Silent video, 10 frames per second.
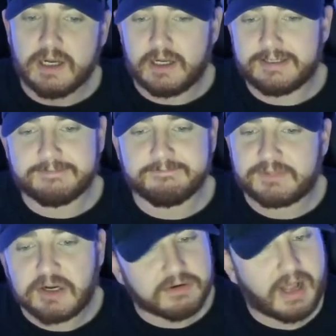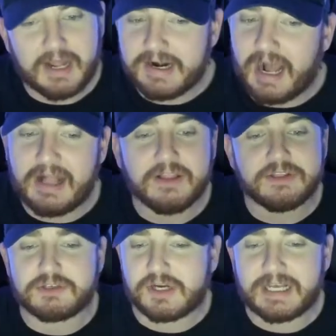They're on an island.
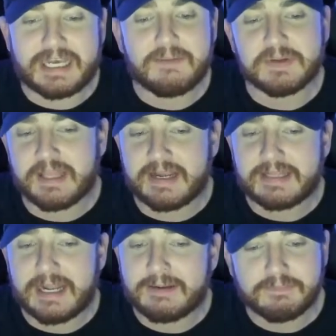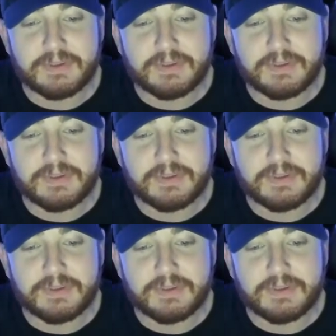They're trying to keep it like that,